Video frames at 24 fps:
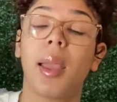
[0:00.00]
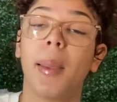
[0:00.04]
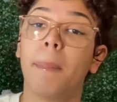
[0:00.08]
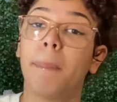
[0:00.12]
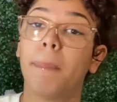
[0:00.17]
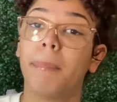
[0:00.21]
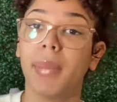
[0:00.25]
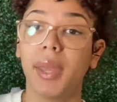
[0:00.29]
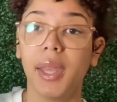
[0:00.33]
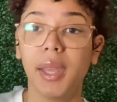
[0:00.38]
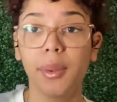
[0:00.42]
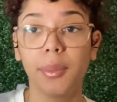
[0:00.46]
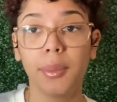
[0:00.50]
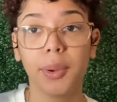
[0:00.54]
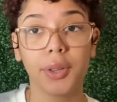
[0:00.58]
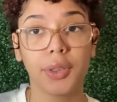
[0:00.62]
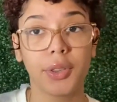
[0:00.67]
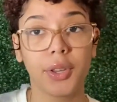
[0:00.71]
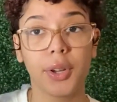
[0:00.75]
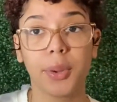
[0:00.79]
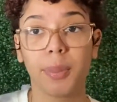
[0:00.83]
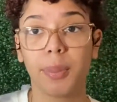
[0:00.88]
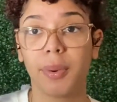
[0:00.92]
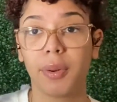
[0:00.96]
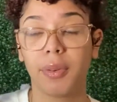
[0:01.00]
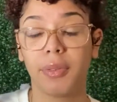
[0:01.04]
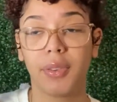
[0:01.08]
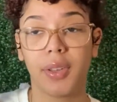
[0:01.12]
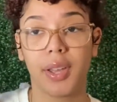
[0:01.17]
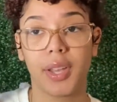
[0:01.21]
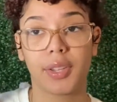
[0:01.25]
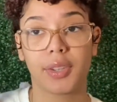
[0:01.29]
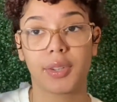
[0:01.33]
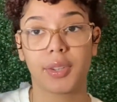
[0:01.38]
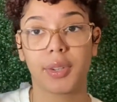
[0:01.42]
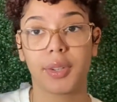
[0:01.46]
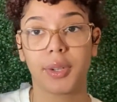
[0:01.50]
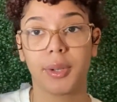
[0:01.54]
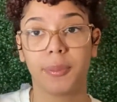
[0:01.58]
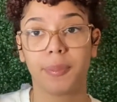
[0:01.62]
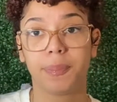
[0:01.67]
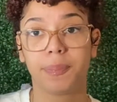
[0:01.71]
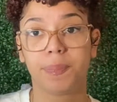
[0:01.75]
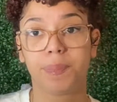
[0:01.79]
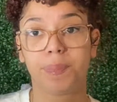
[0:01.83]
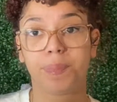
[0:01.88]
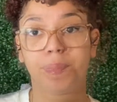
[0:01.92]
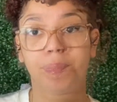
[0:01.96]
Meet with your professor,
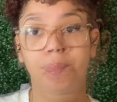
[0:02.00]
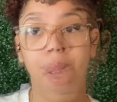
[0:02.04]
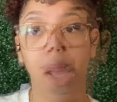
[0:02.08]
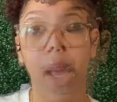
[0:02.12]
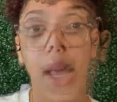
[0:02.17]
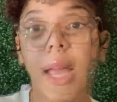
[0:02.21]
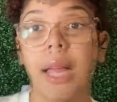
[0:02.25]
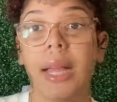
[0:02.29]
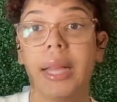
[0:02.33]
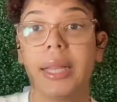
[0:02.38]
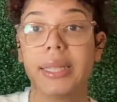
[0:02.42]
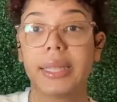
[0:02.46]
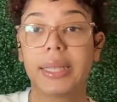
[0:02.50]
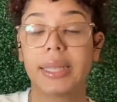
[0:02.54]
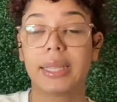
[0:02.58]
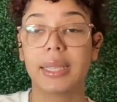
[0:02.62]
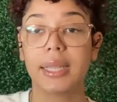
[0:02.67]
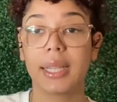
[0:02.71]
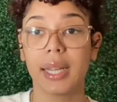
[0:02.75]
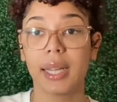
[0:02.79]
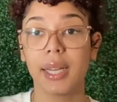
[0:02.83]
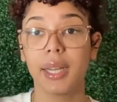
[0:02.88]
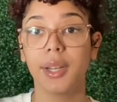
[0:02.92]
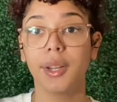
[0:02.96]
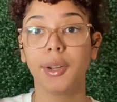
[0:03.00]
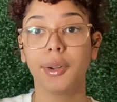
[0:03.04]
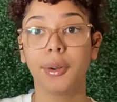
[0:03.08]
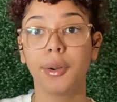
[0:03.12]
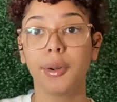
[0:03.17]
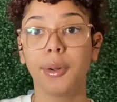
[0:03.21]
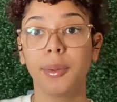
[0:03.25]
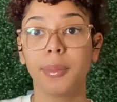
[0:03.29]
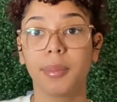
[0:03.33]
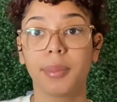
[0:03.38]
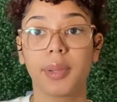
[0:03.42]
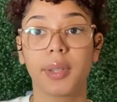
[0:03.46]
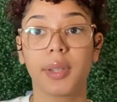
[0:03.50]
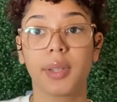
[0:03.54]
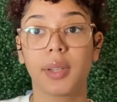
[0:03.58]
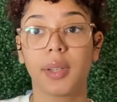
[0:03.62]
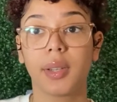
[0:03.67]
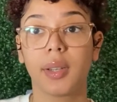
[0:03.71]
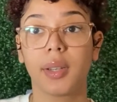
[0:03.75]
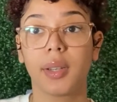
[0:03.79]
study groups,